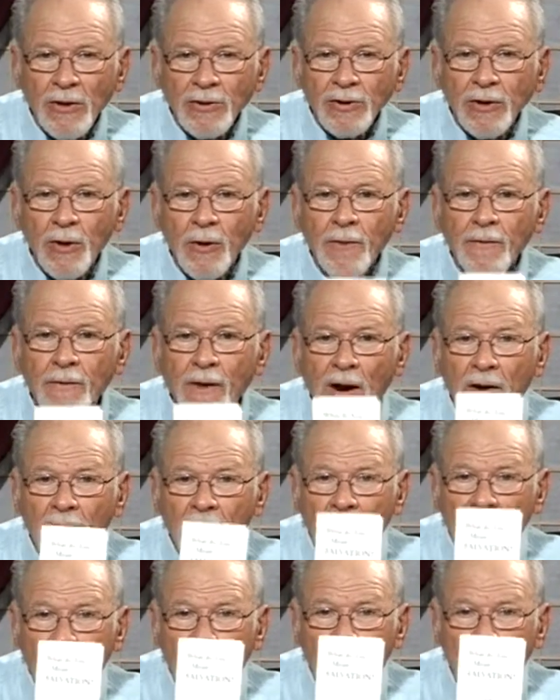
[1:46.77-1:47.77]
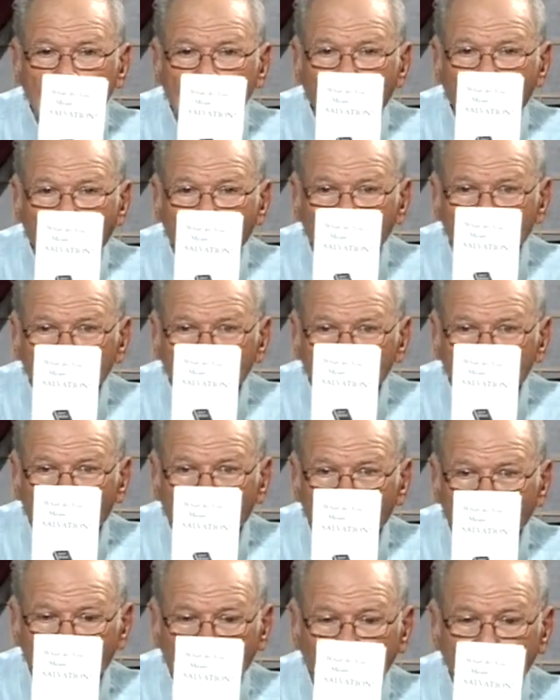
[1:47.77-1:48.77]
two very important
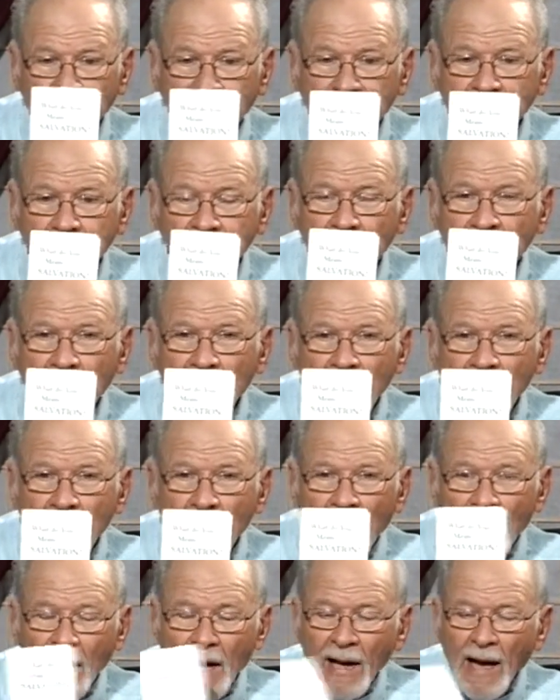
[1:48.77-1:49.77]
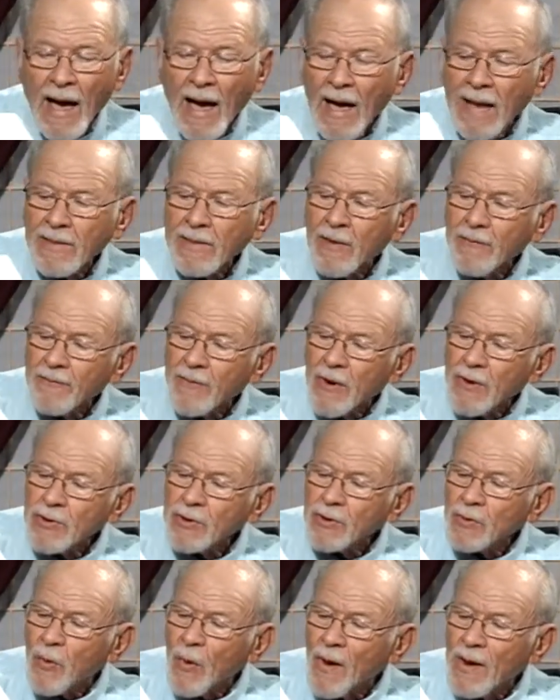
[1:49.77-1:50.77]
booklets. And the
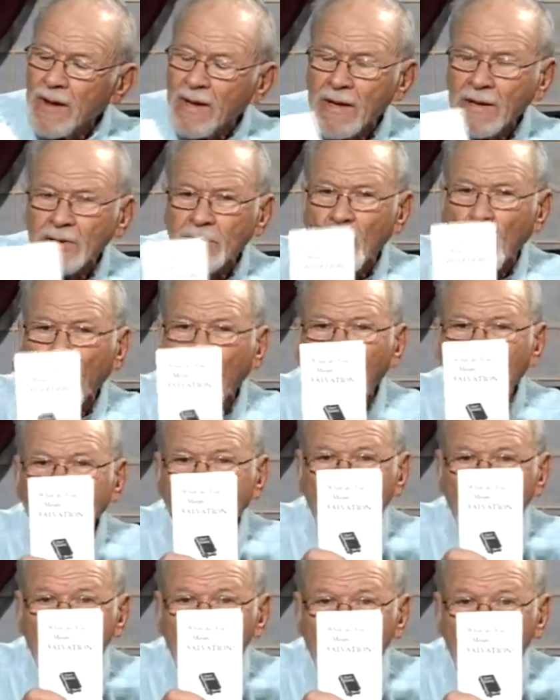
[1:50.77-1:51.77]
first one is What Do You